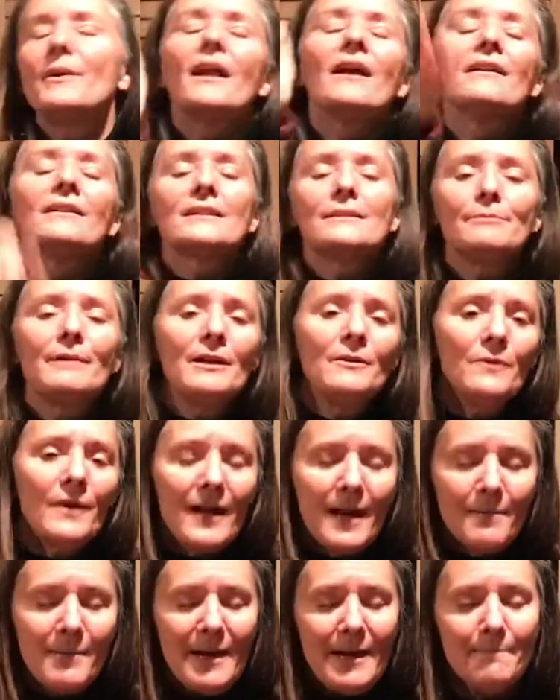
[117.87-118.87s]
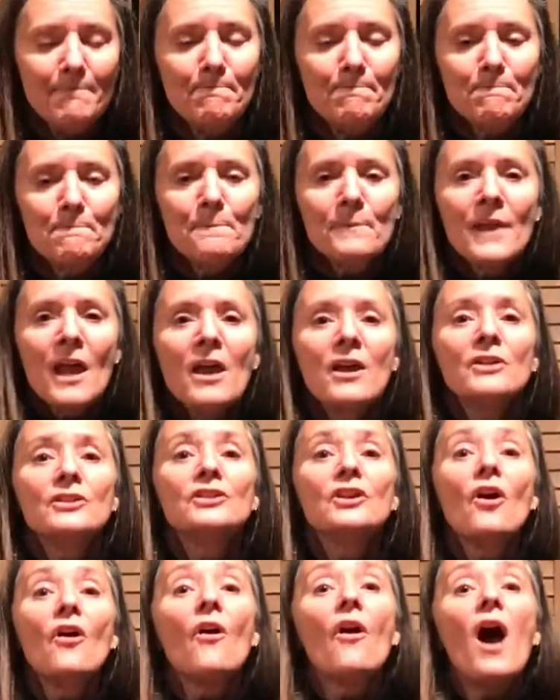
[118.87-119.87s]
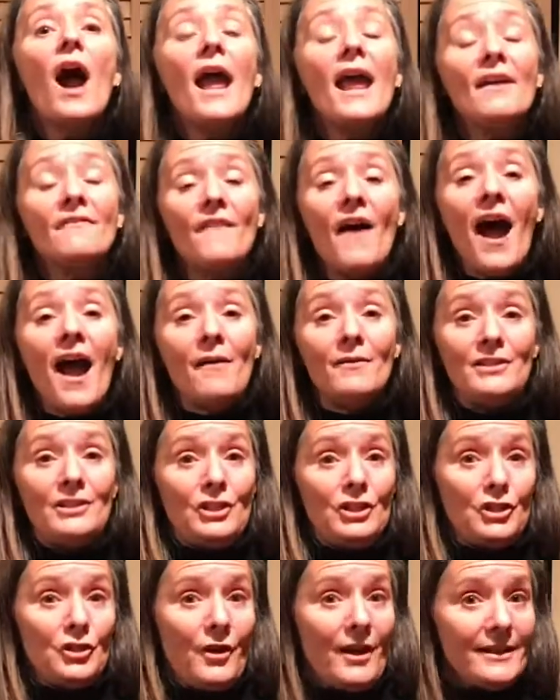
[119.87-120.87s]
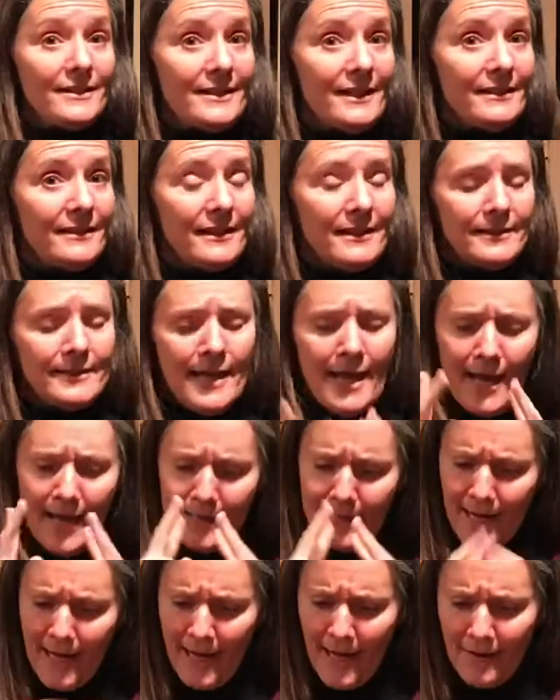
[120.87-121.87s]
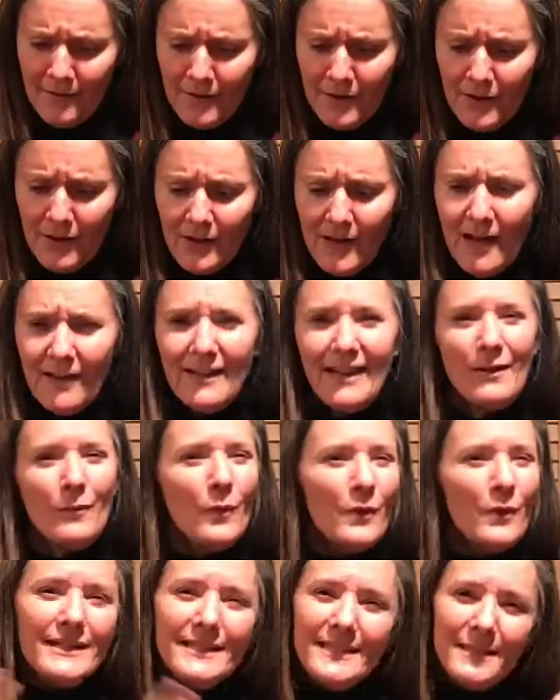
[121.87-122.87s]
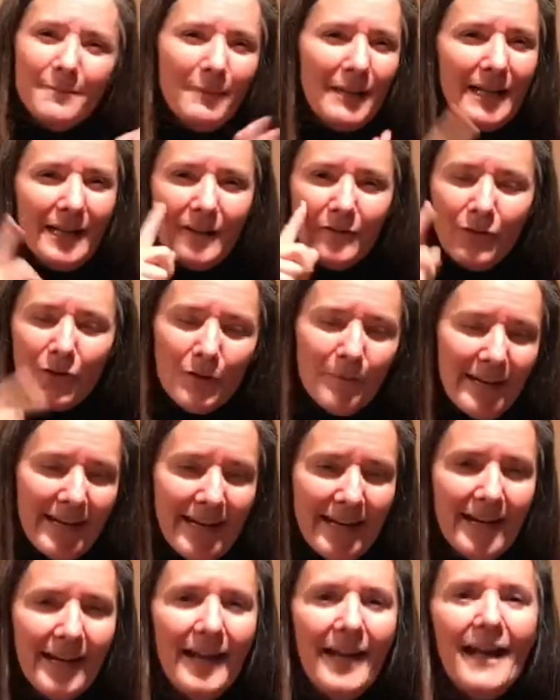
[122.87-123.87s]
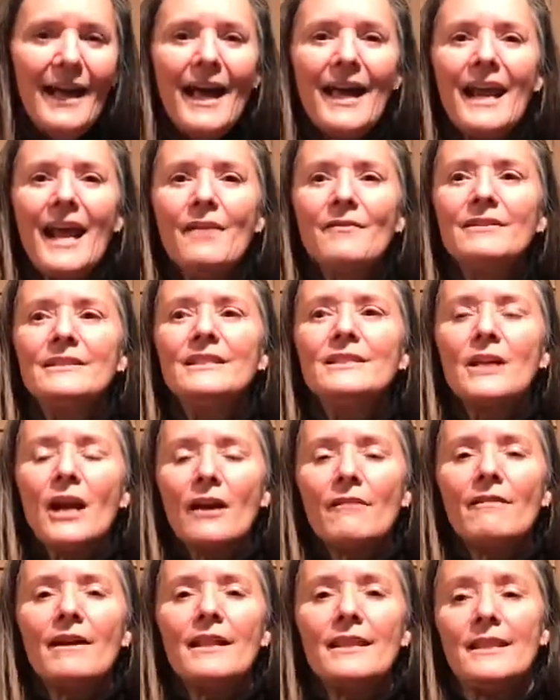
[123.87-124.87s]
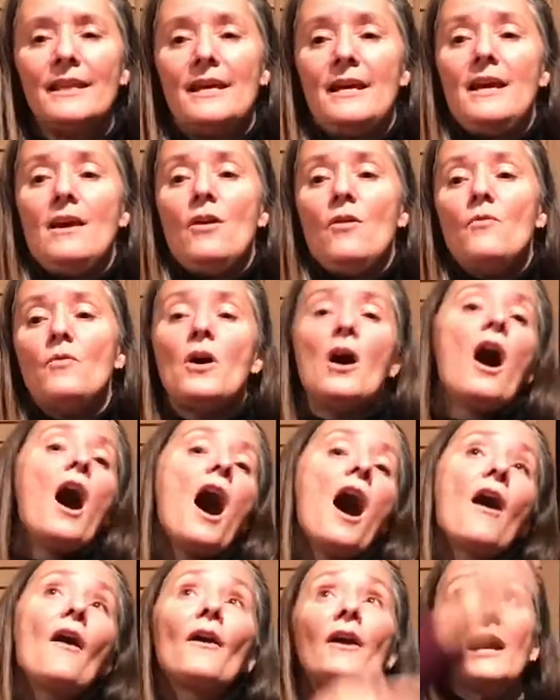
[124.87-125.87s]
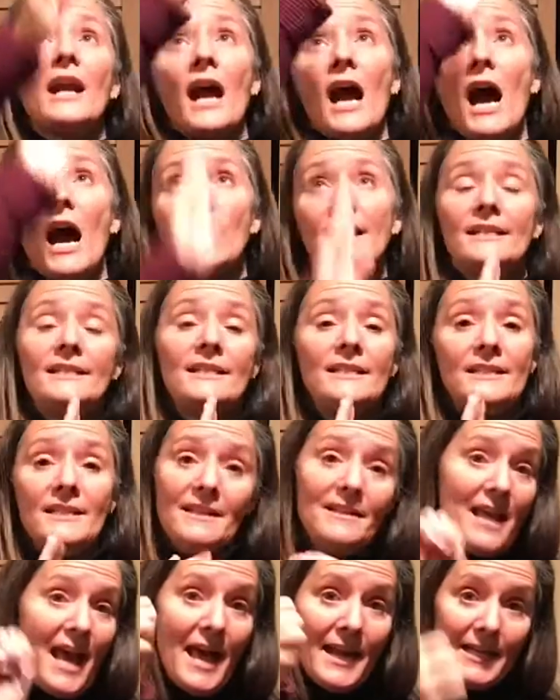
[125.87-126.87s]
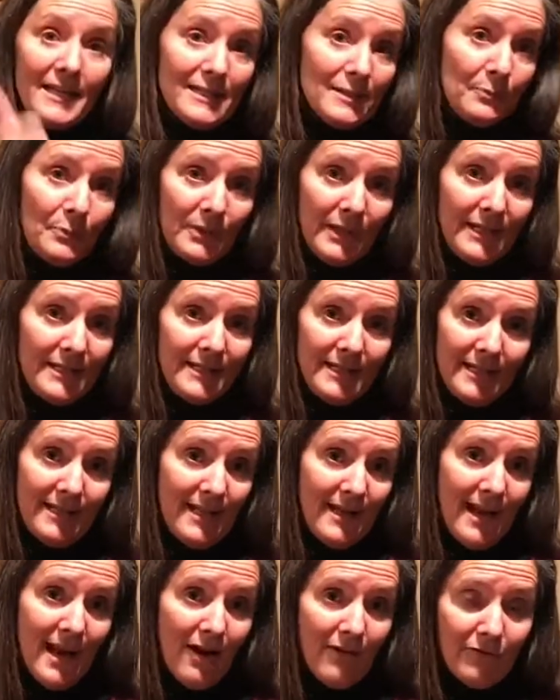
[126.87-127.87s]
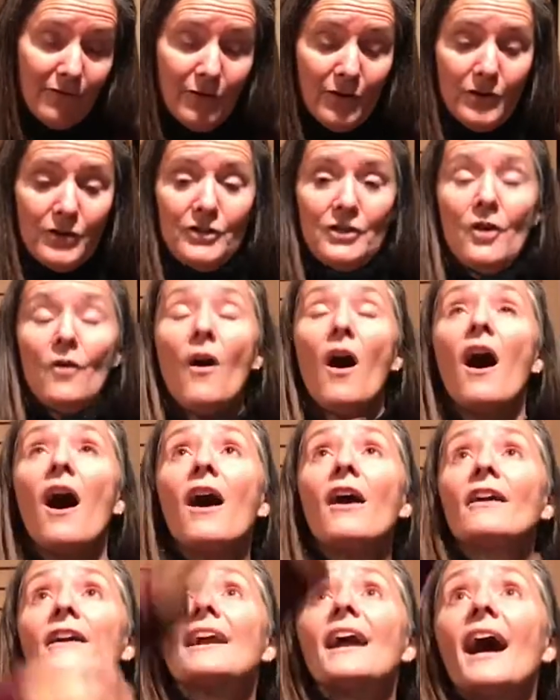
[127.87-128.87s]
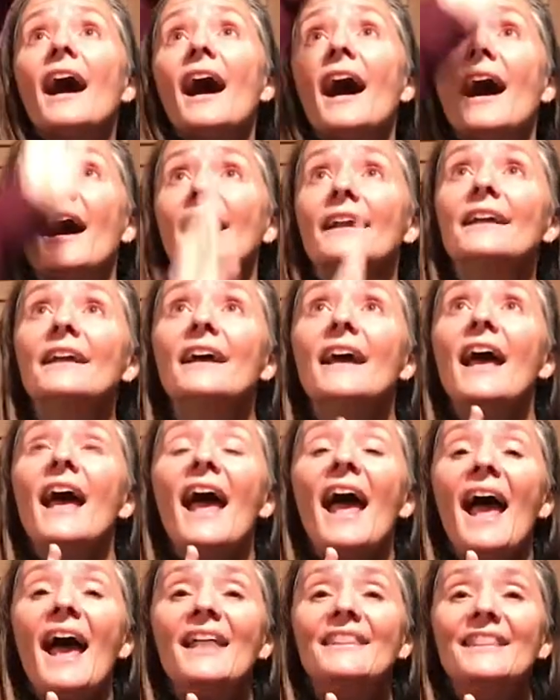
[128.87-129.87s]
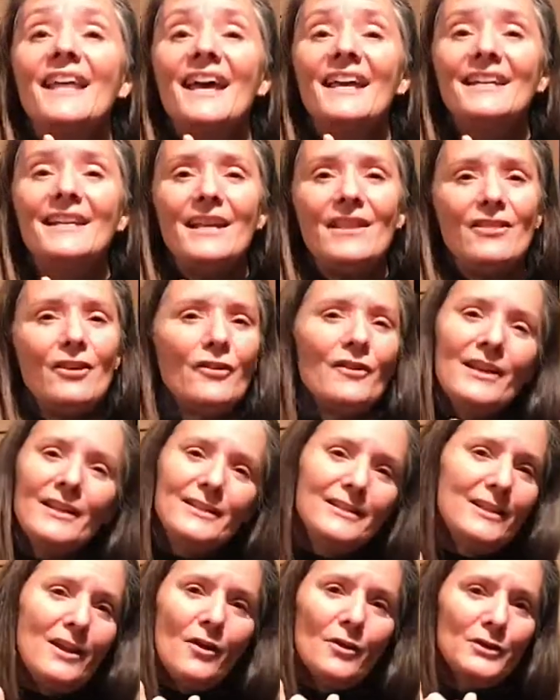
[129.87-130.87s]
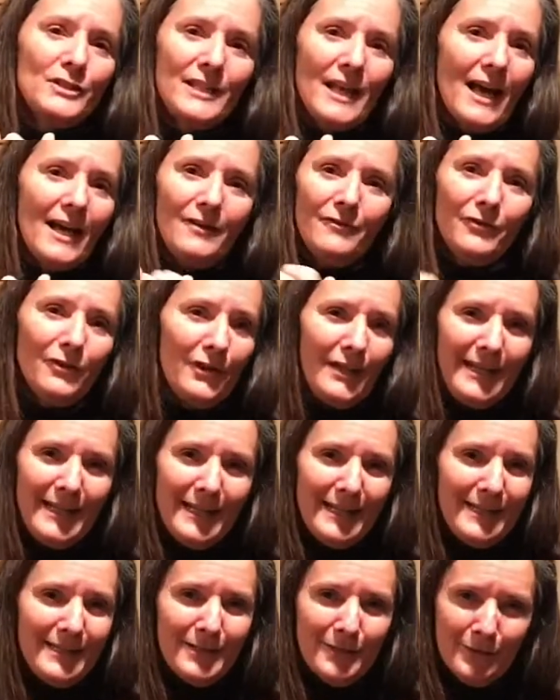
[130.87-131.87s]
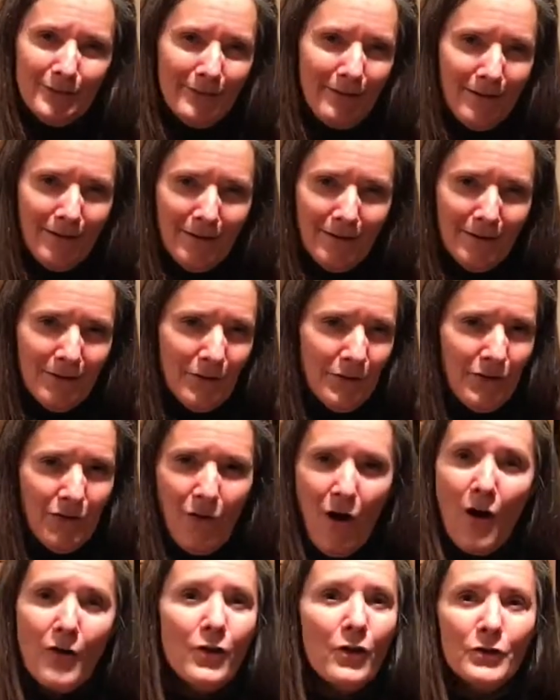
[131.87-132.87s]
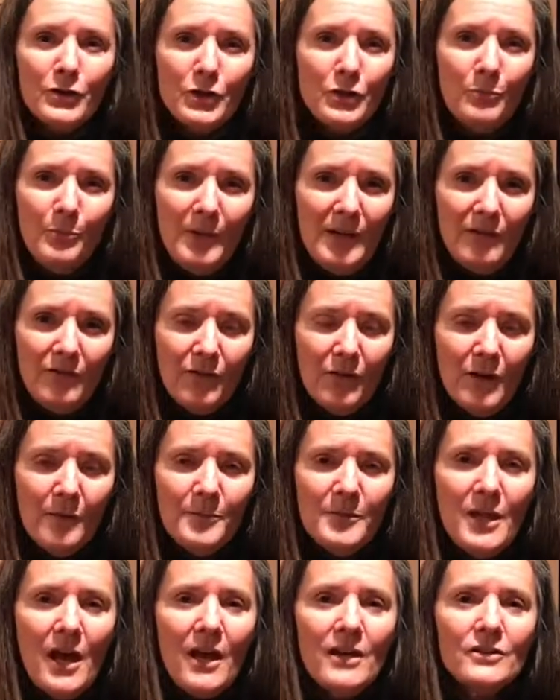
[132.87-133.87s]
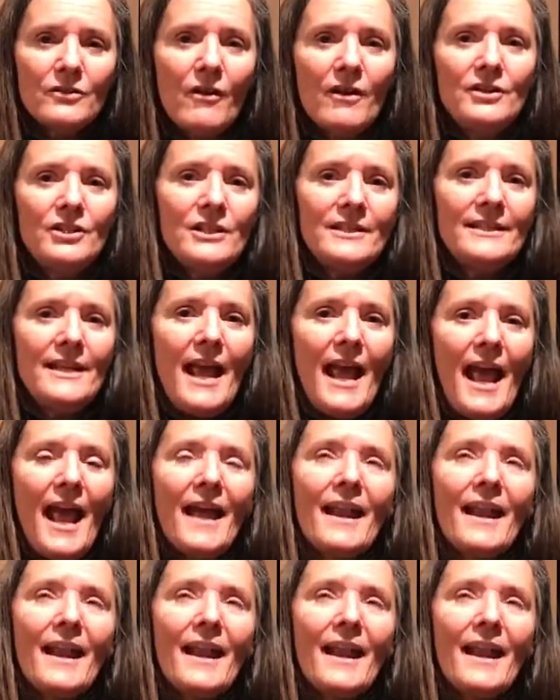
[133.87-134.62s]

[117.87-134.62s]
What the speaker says: but I'll explain what I mean. So if I was to translate this, I'd kind of have to look at it like, does it mean for me? And I would start with, well, our God is easy, and that is placing the noun first. So our God, and then there is no sign for is or are, or there are no to be verbs. So I just